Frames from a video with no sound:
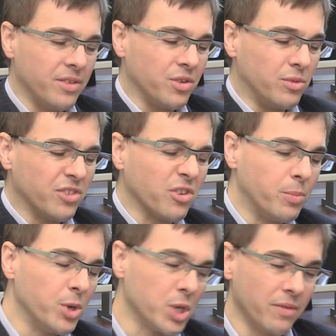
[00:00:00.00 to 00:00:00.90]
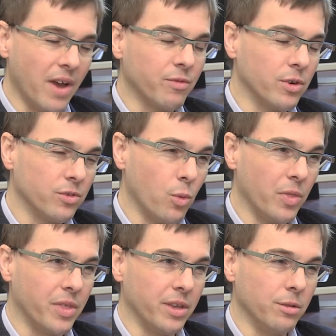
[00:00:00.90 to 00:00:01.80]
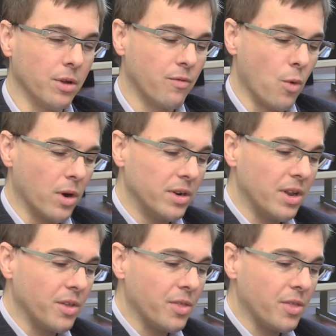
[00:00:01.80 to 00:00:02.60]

So distribution of effort is one thing you look for.